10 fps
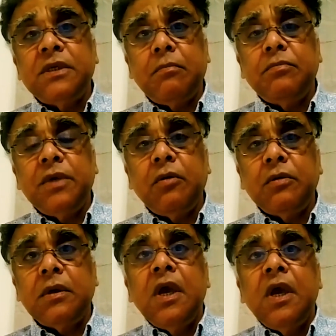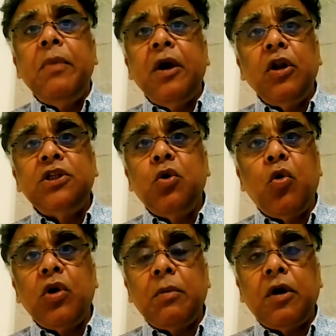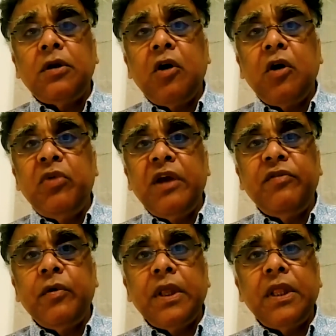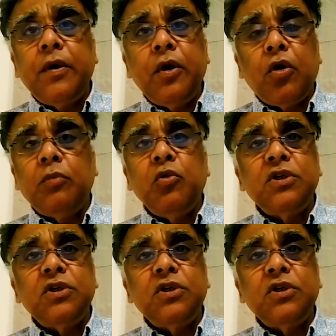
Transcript: Some Bengalis go on about how brave they were not.